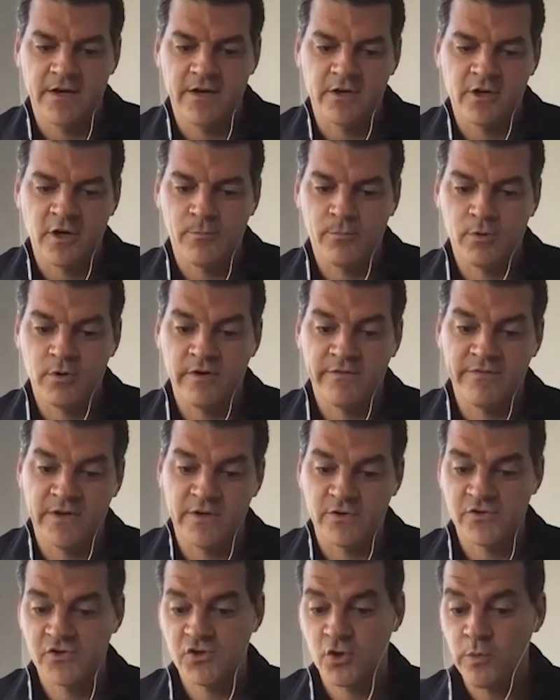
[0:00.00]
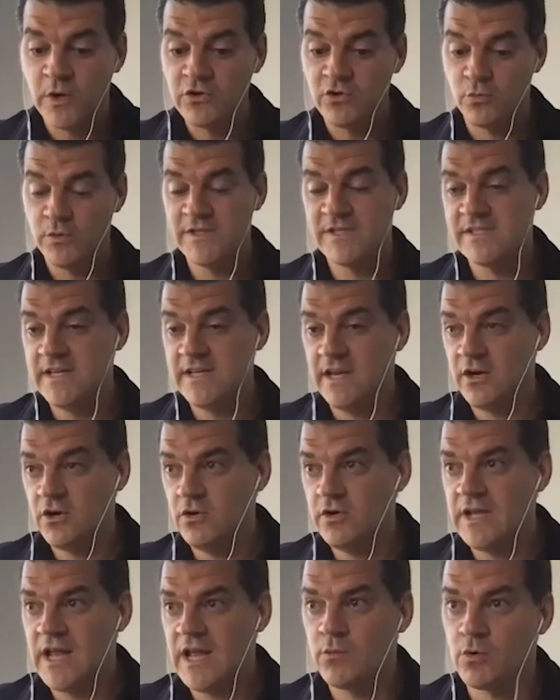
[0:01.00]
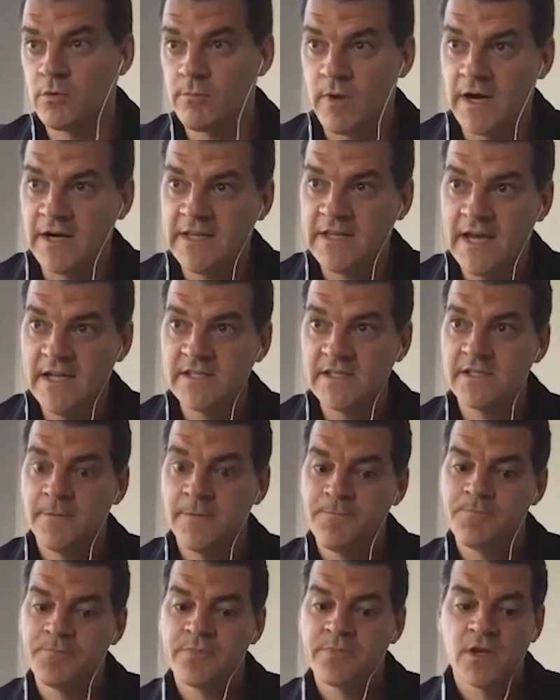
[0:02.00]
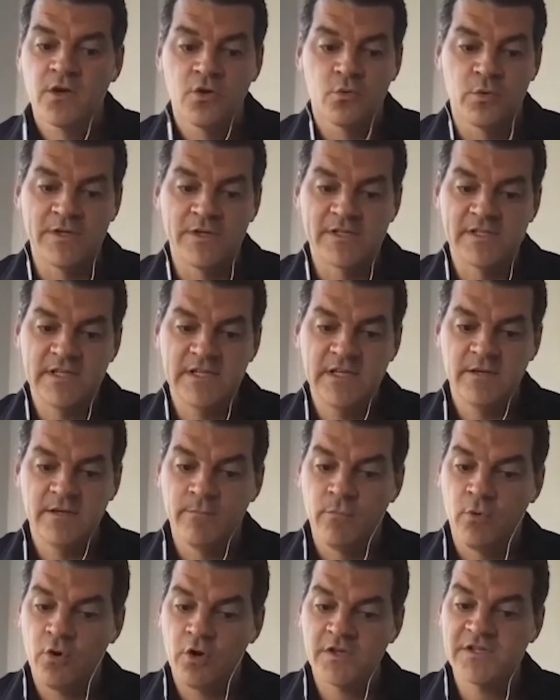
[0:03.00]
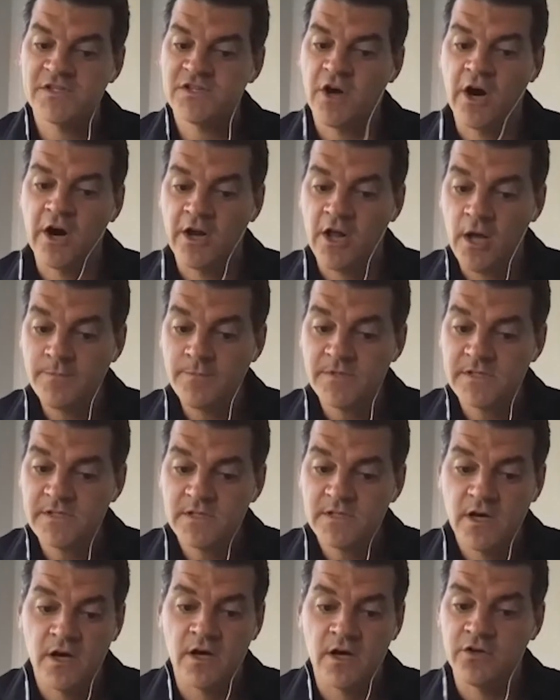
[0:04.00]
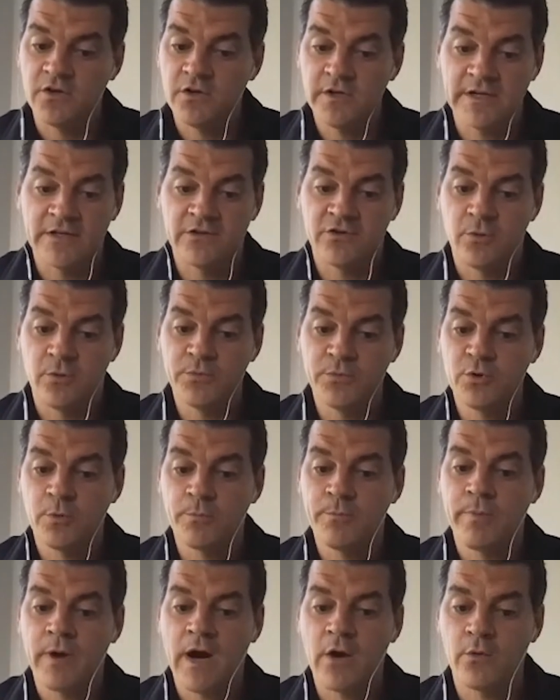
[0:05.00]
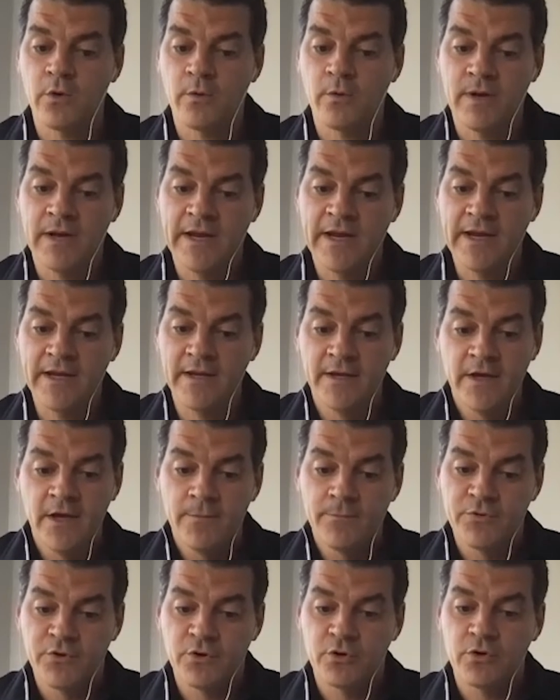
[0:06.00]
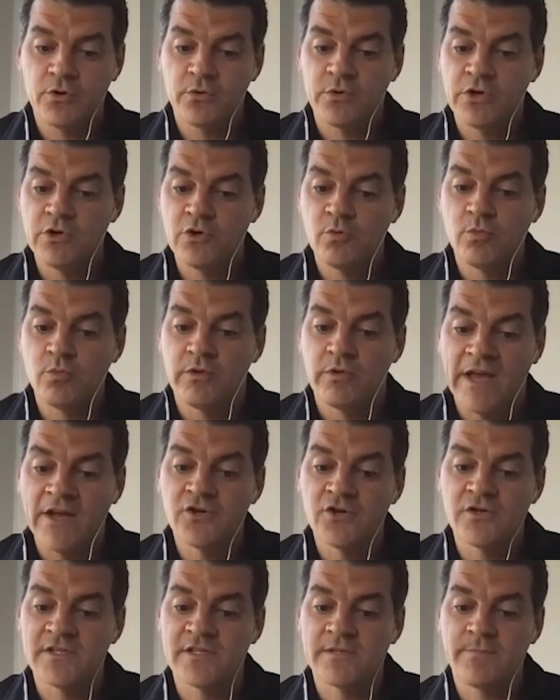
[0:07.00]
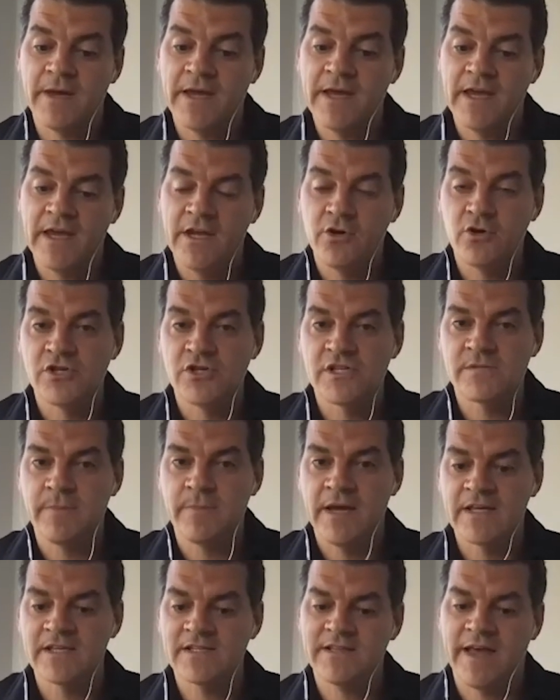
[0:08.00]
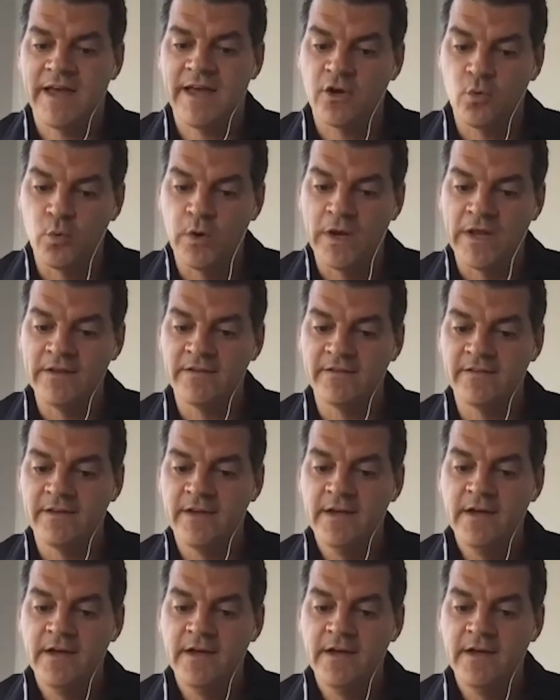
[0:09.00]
couple of years. So what do we see here in our markets? We see more startups in the pure power play, pure renewable energy space like wind,